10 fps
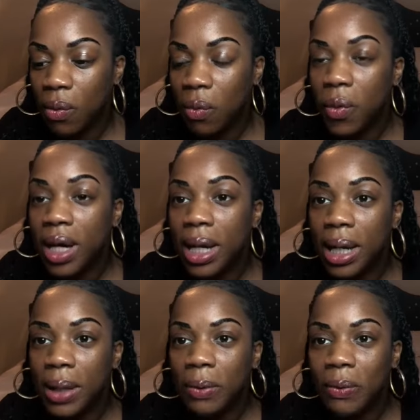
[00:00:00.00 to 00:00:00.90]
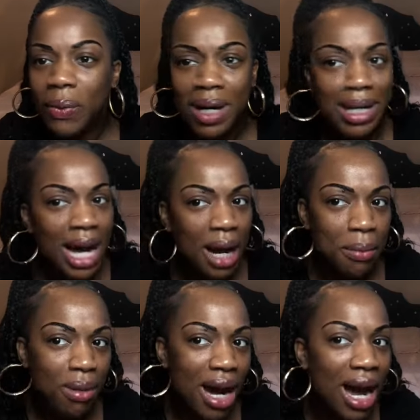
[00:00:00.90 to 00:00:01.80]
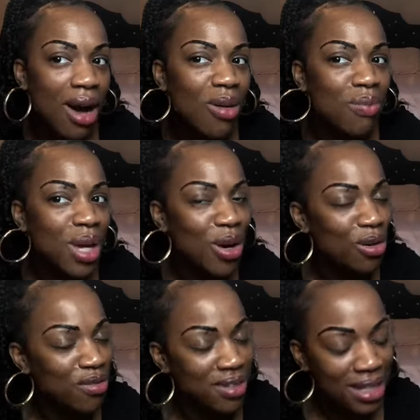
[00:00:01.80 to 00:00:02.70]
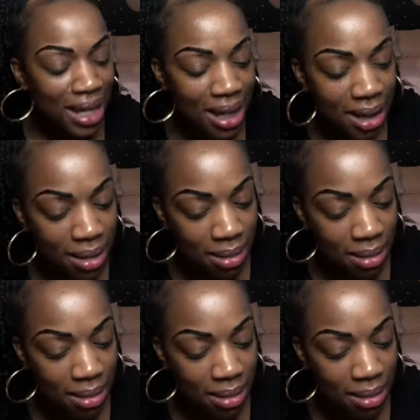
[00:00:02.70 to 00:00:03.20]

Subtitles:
where one eyebrow be on fleek,